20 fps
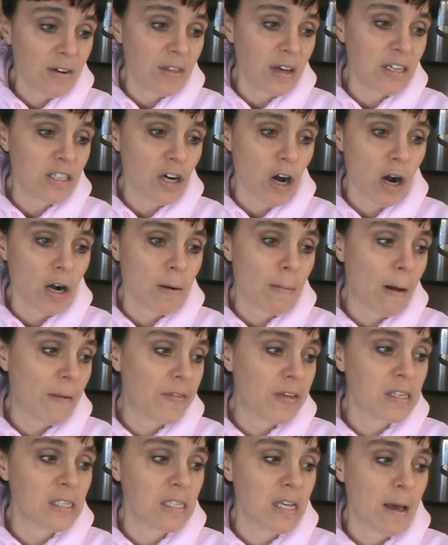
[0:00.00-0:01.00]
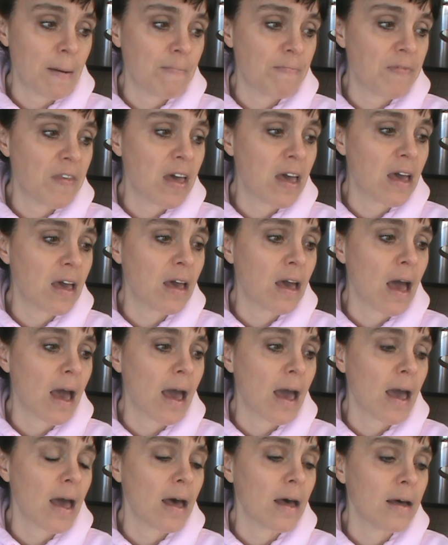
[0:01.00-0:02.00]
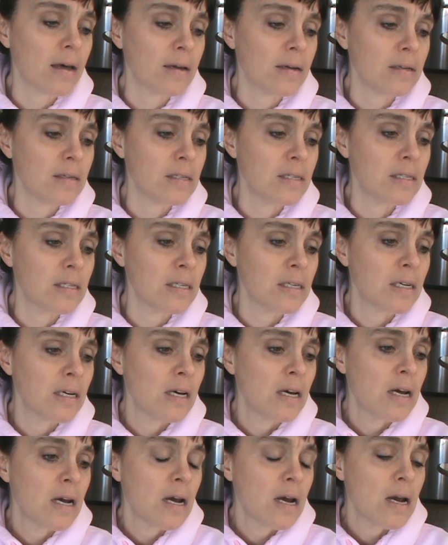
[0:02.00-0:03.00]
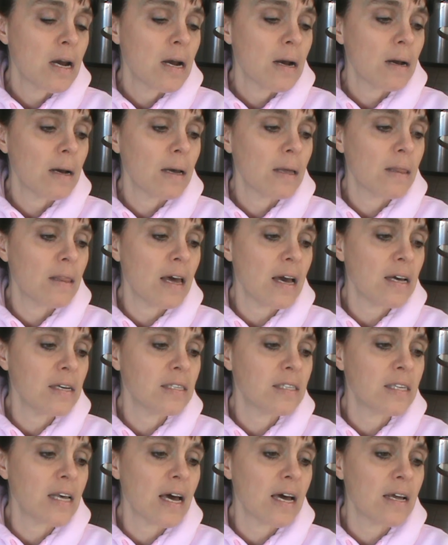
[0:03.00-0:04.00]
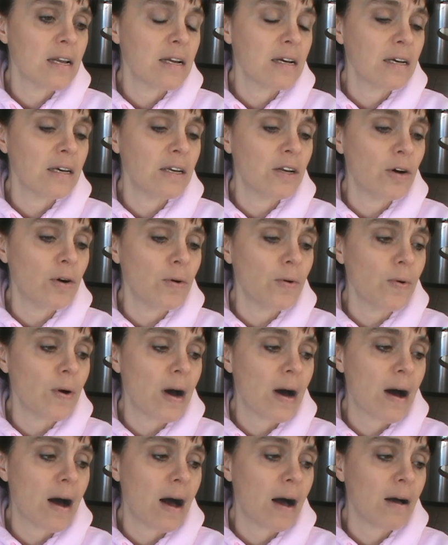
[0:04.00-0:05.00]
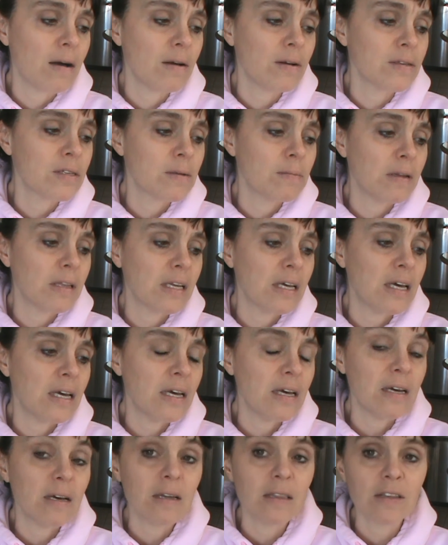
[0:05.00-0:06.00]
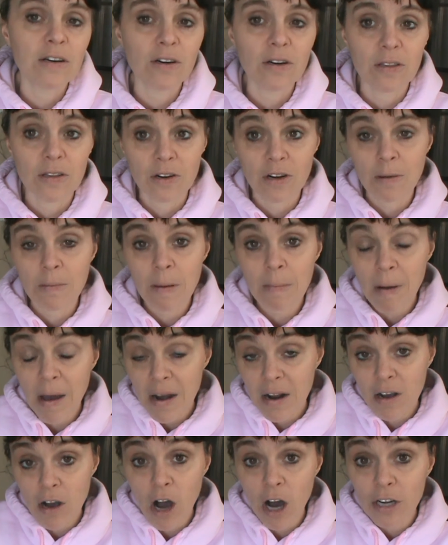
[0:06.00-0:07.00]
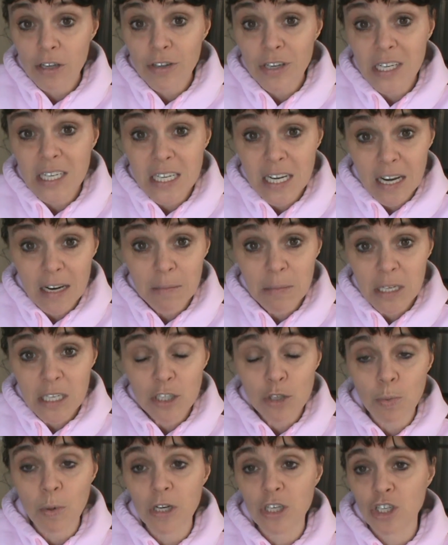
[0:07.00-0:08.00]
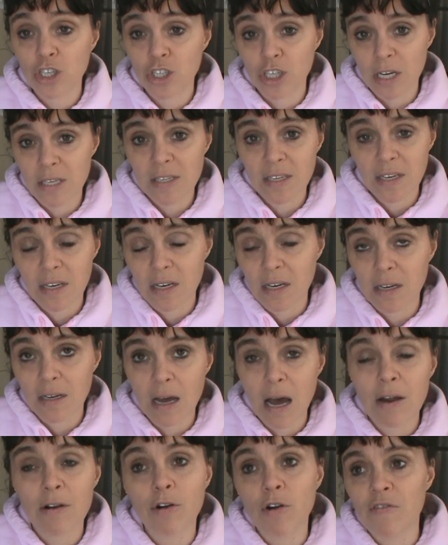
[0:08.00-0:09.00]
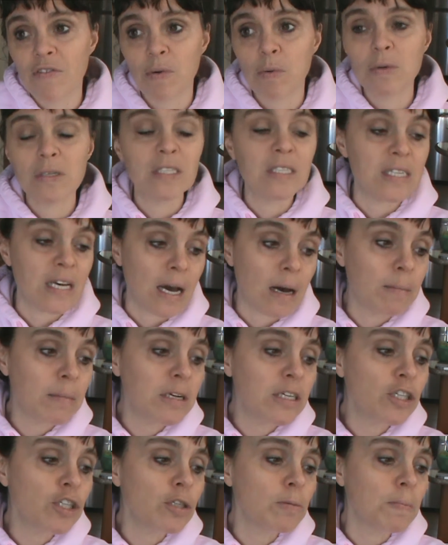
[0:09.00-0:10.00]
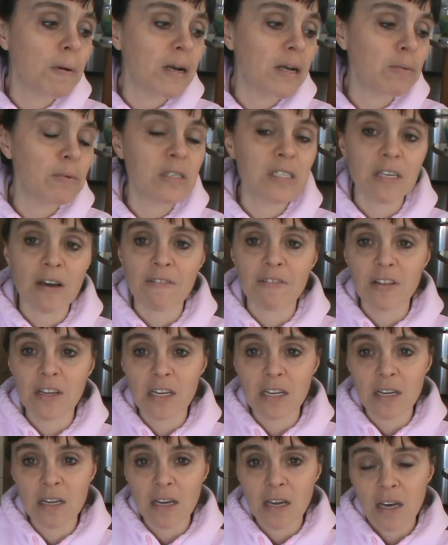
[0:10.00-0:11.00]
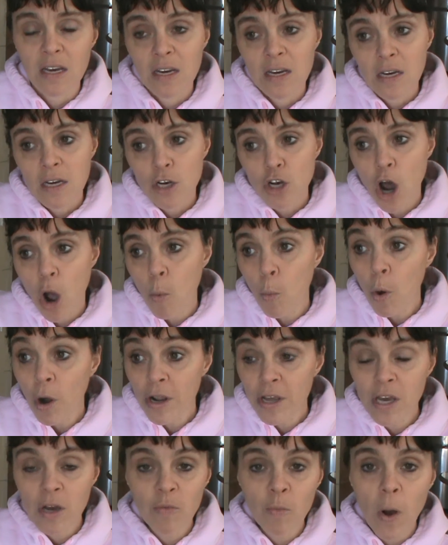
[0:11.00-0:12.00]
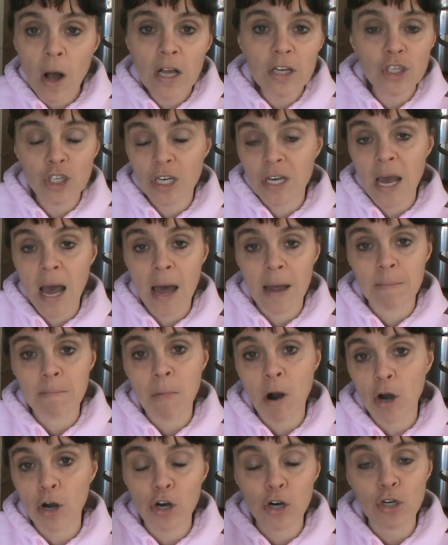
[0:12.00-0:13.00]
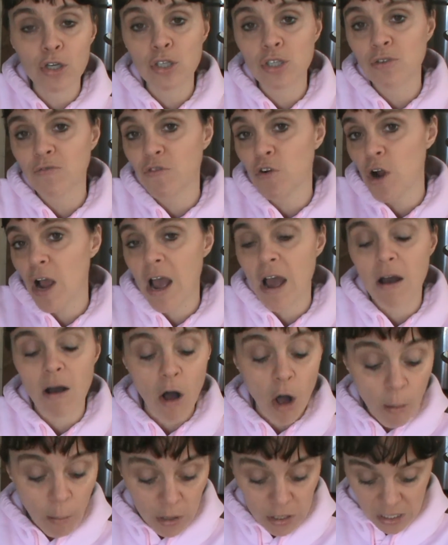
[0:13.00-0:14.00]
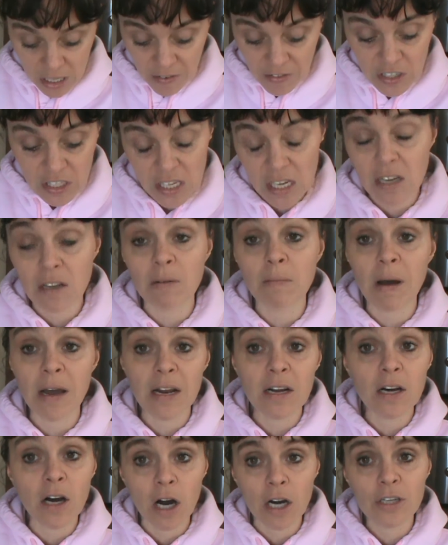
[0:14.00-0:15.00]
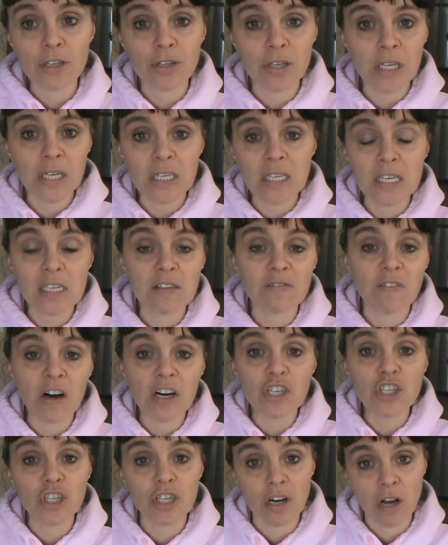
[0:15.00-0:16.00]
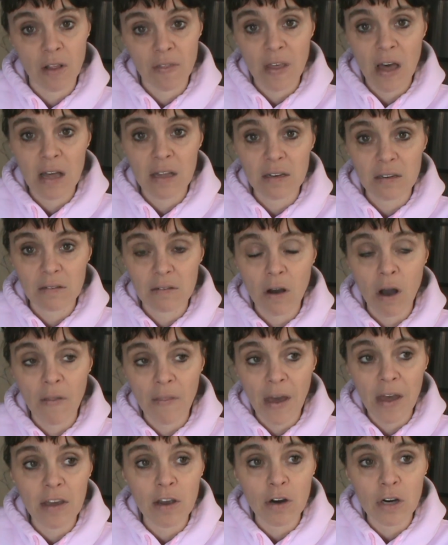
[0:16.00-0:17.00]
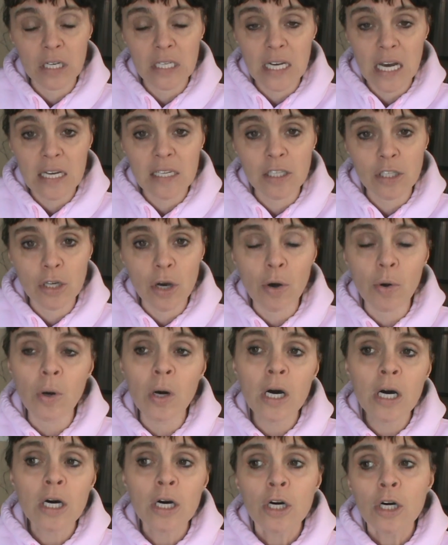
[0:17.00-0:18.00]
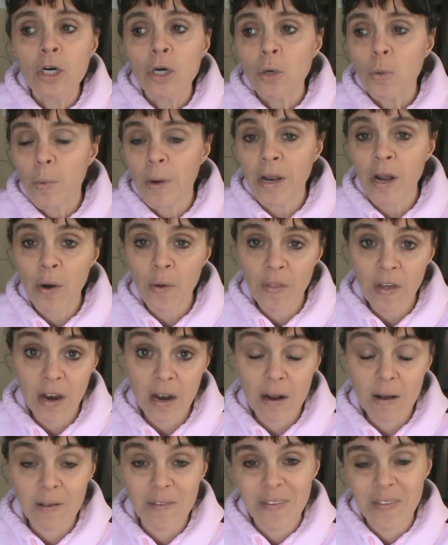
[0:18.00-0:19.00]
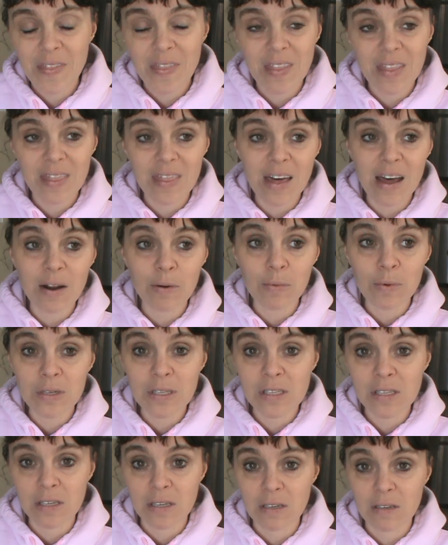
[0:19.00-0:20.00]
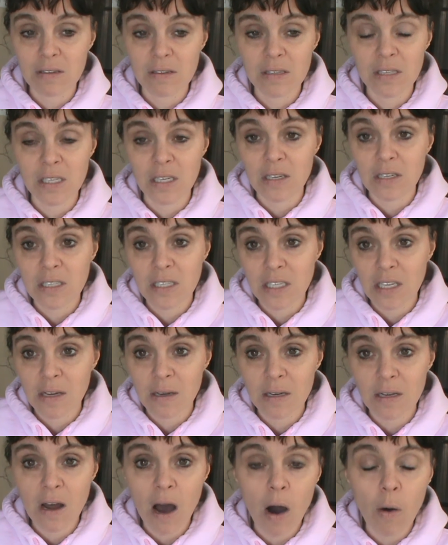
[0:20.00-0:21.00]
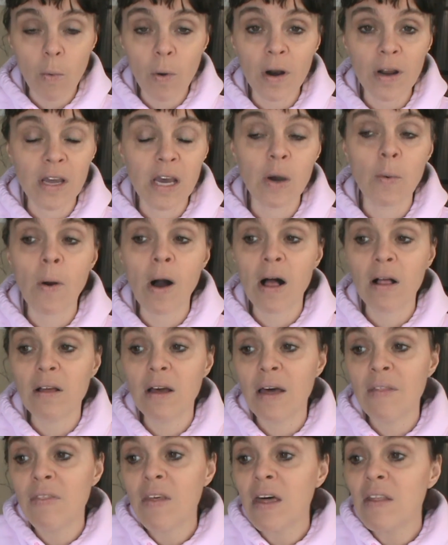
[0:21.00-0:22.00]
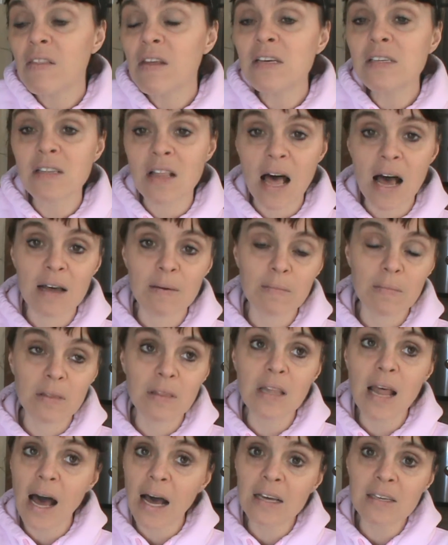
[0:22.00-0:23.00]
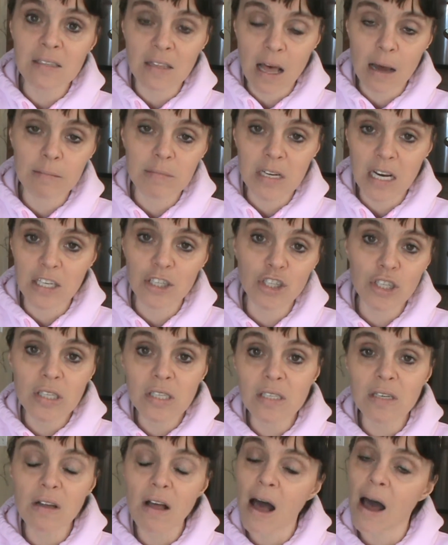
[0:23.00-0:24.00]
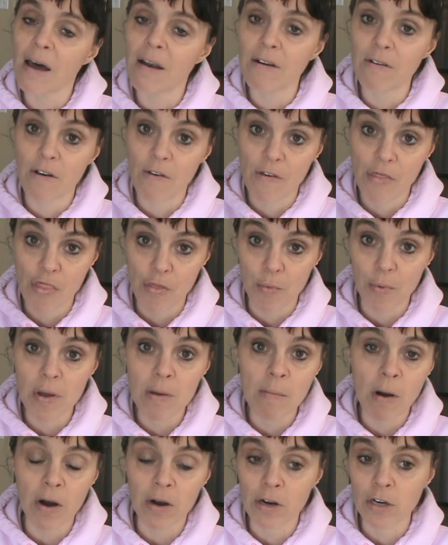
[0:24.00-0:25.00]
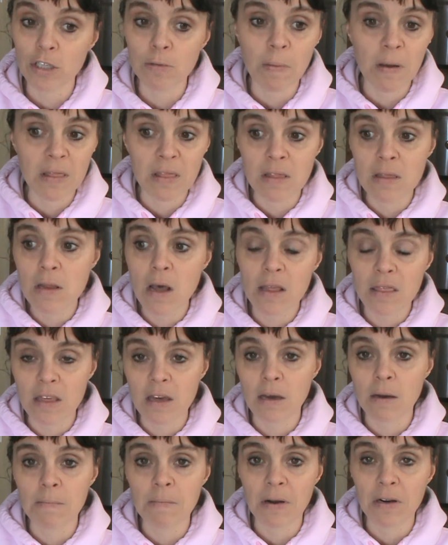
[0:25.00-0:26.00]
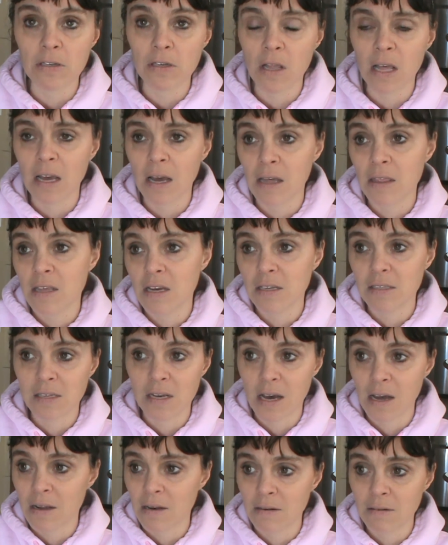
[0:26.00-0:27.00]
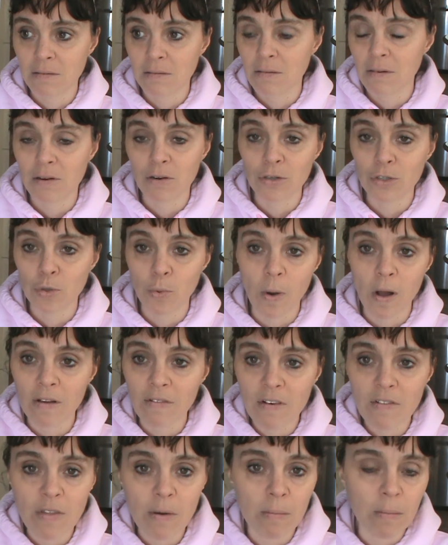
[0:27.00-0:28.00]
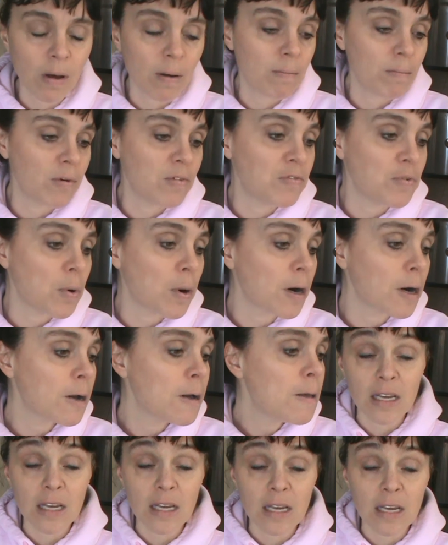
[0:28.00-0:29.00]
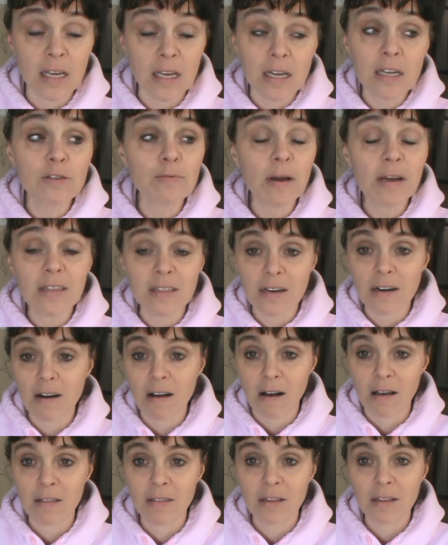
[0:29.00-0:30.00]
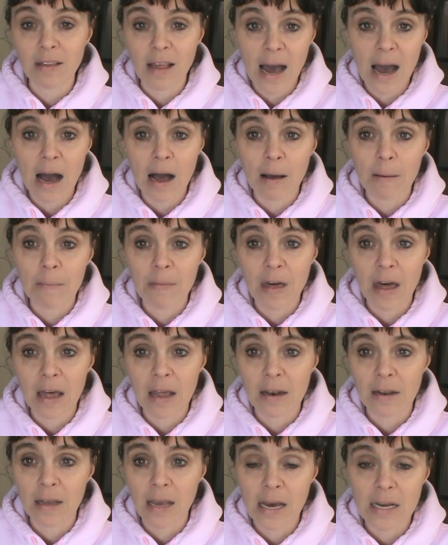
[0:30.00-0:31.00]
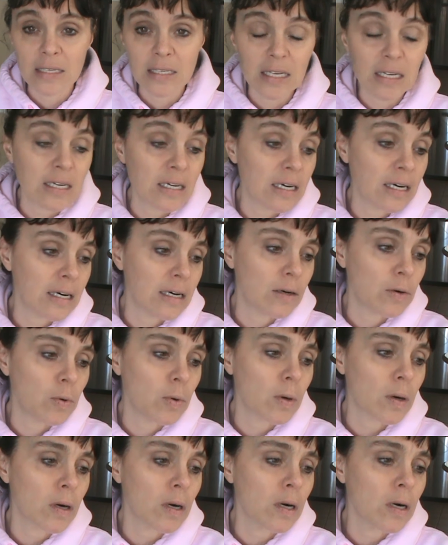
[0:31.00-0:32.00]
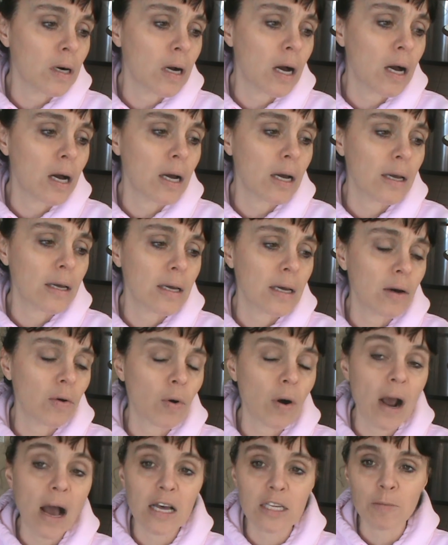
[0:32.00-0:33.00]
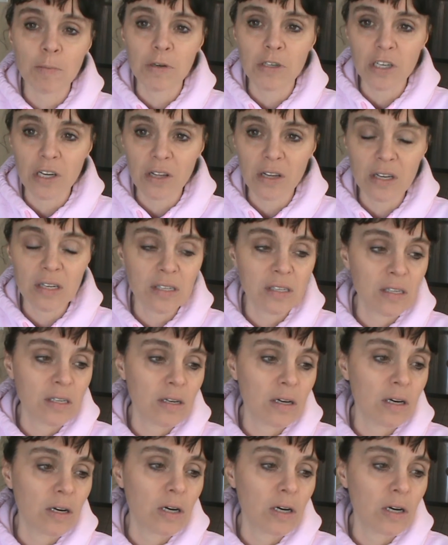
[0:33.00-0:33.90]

They talk about this same thing and they said, you know, ultimately there there can be mitochondria damage which Jessica I don't know if it was damaged but it was definitely not working well she had markers for almost every single mitochondria dysfunction on that on that urine test so we know that that it was seriously not working well and then this lab last lab test she still had three markers but nothing compared to like I think 10 or 12 of them before it says right there on the lab that candida or uh, or aspergillus